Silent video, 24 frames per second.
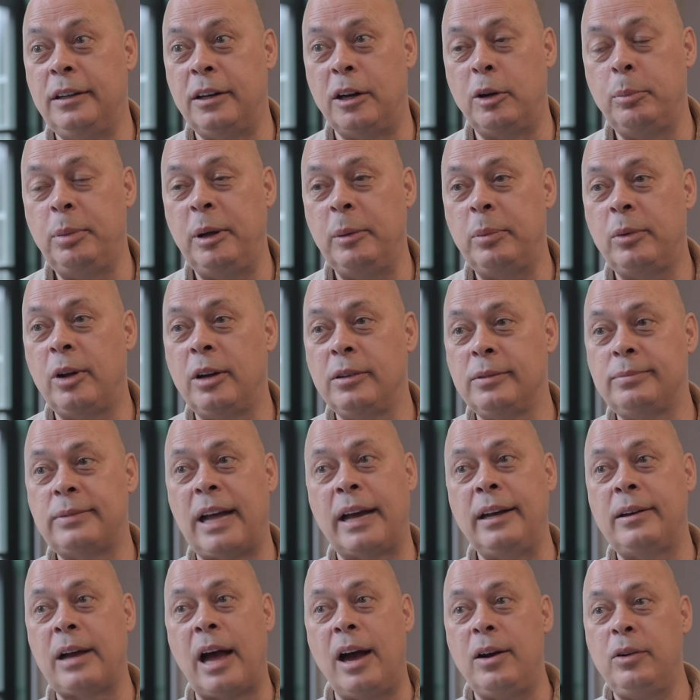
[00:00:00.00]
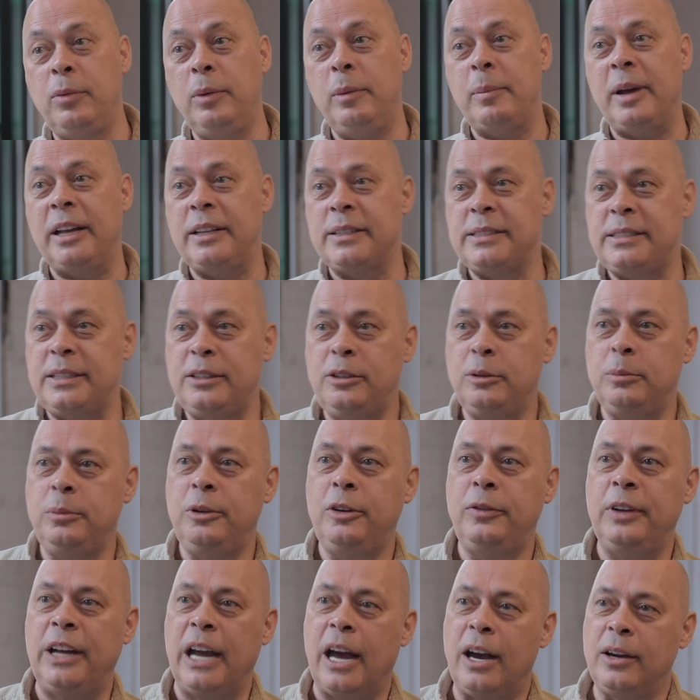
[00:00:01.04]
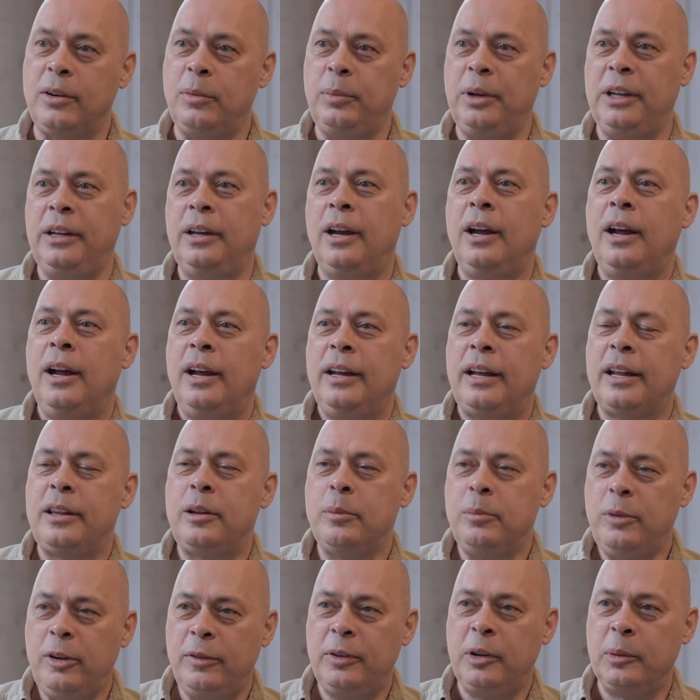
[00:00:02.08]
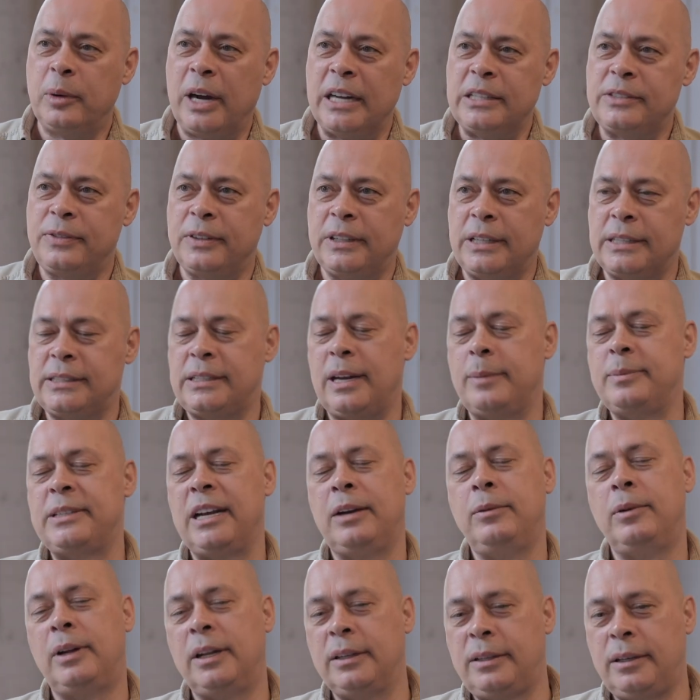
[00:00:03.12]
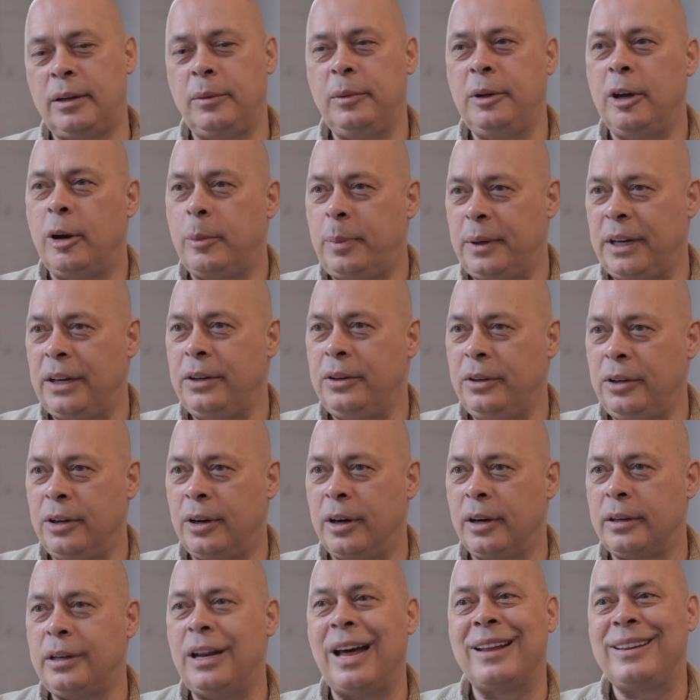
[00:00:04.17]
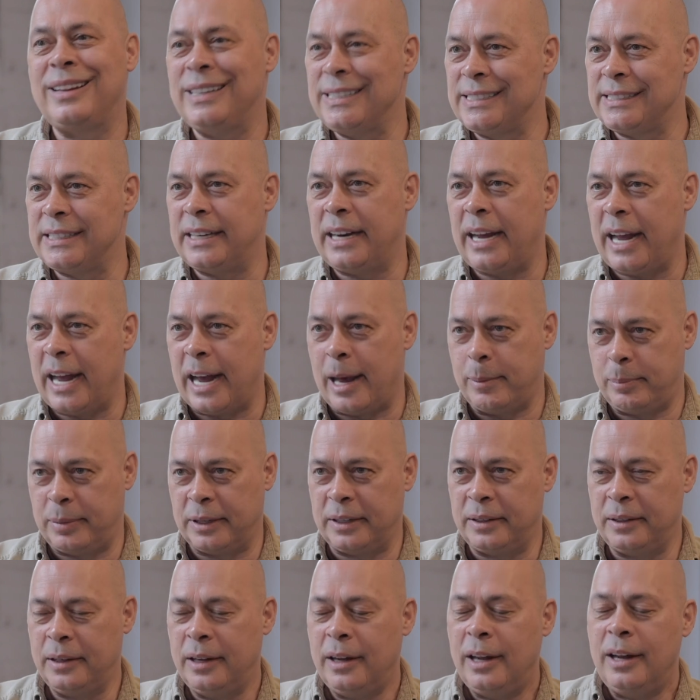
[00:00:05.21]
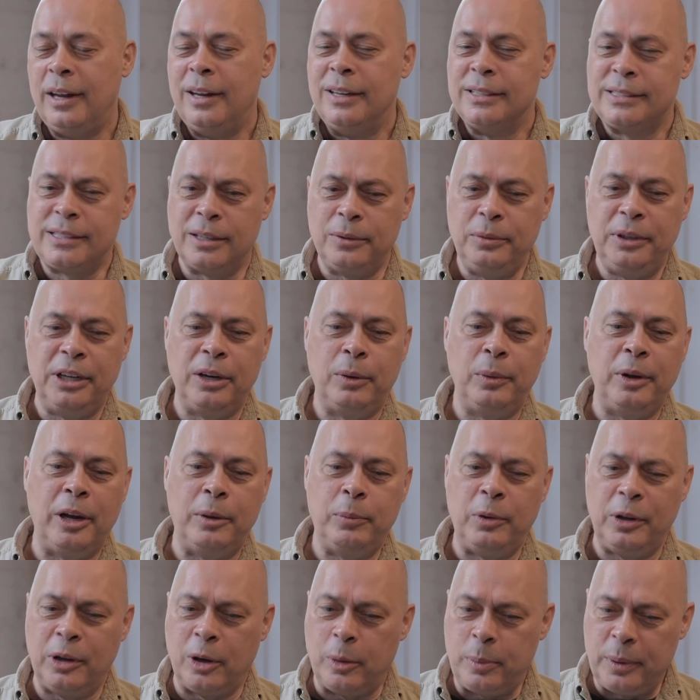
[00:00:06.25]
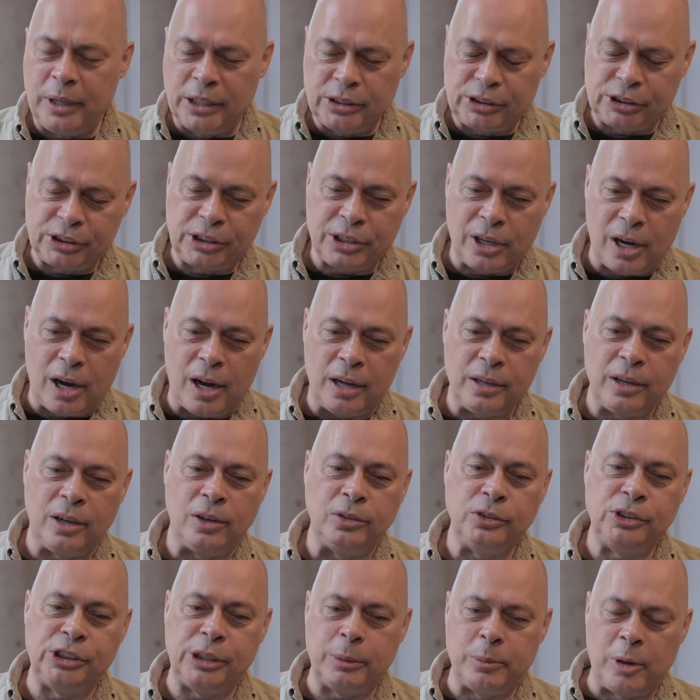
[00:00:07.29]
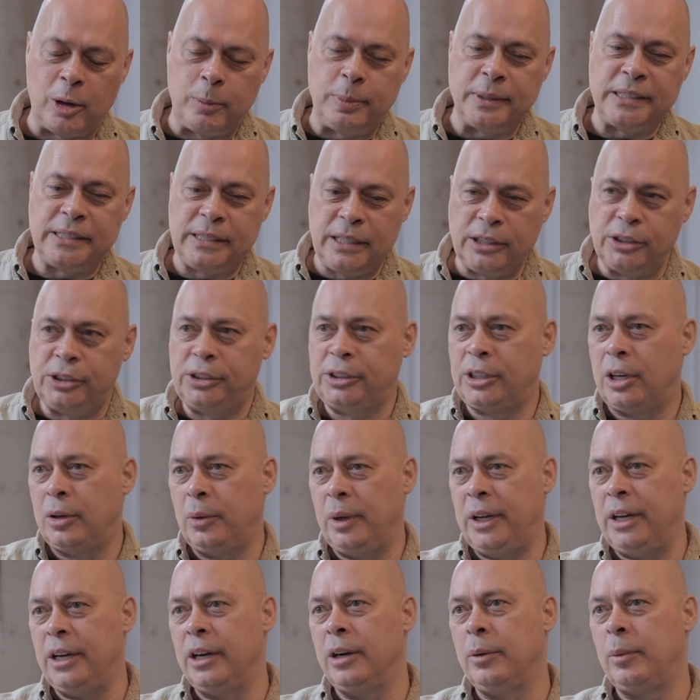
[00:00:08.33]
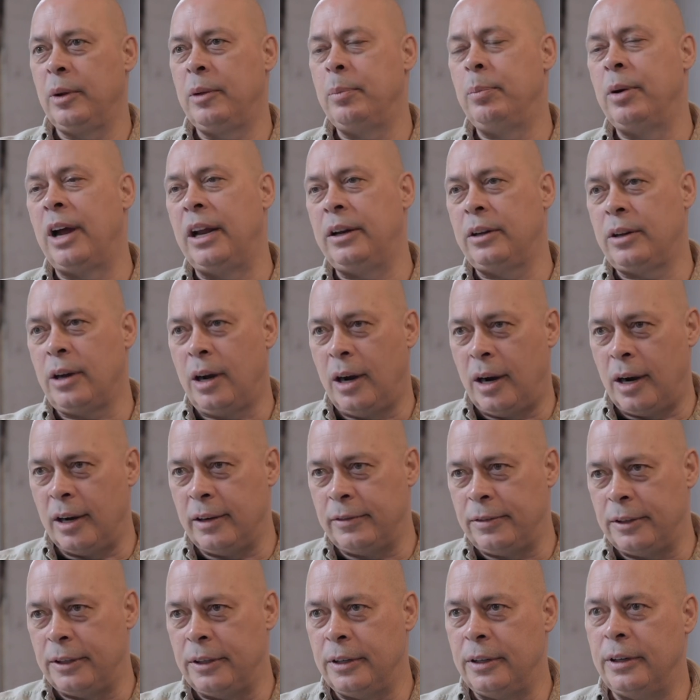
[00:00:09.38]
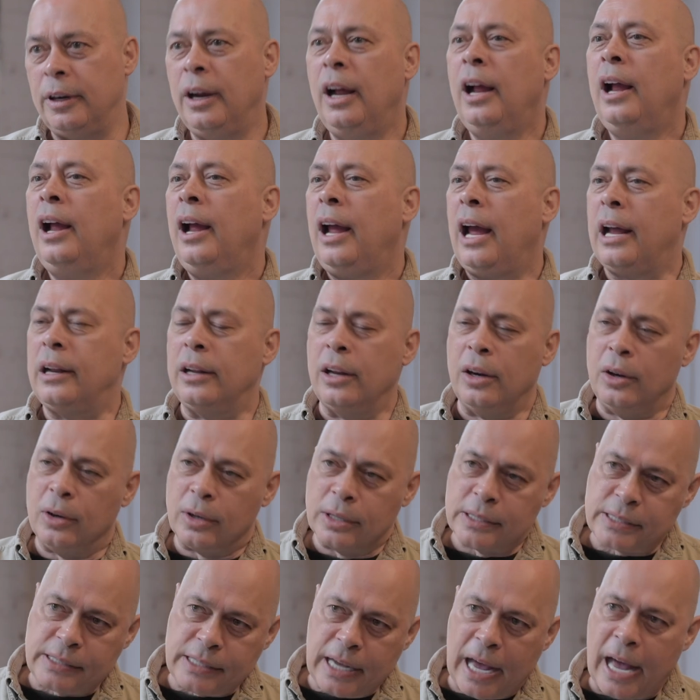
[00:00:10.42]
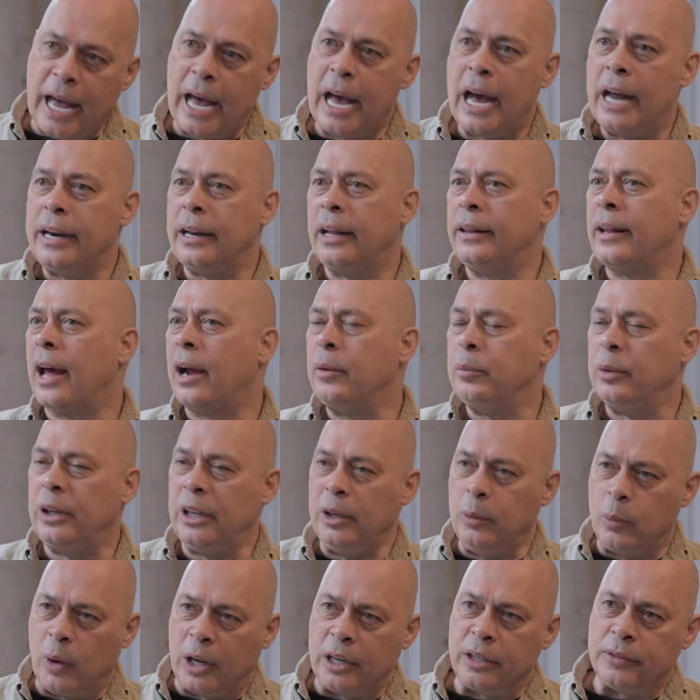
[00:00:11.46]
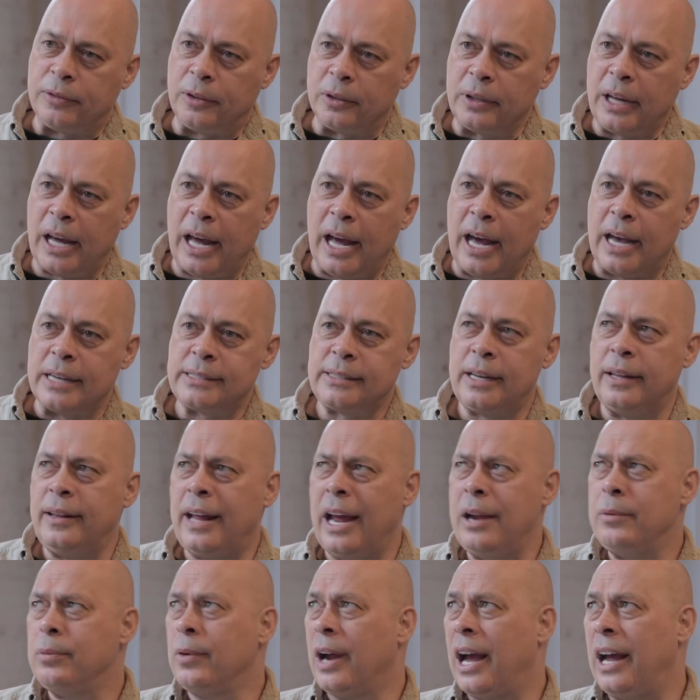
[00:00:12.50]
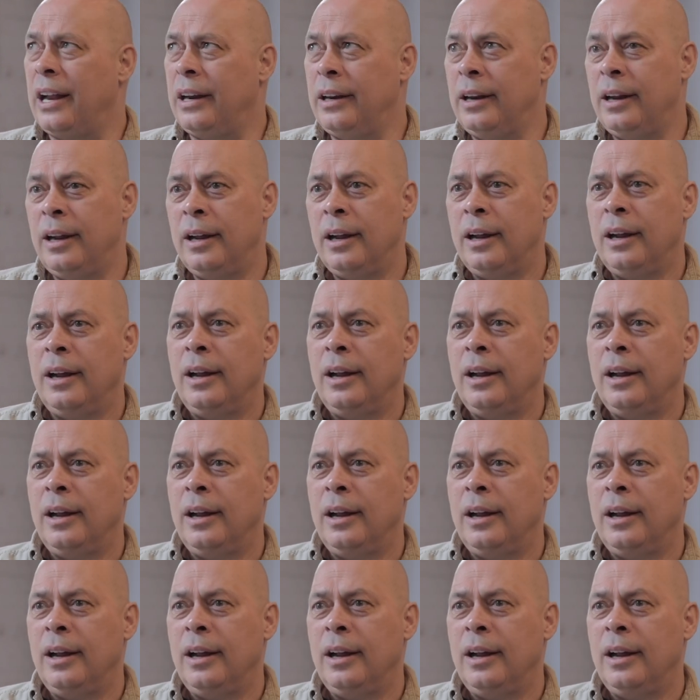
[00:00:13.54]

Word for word: You know, people are like, "How can we make this into a movie? How can we get the movie rights for this?" And I'm saying, "Well, until we open in New York, nothing's going to happen." Mm-hmm. So, you know, we, we open in Chicago. Jim opens his show here with Brent Carver and Lenore Zann and that really wonderful cast, and they run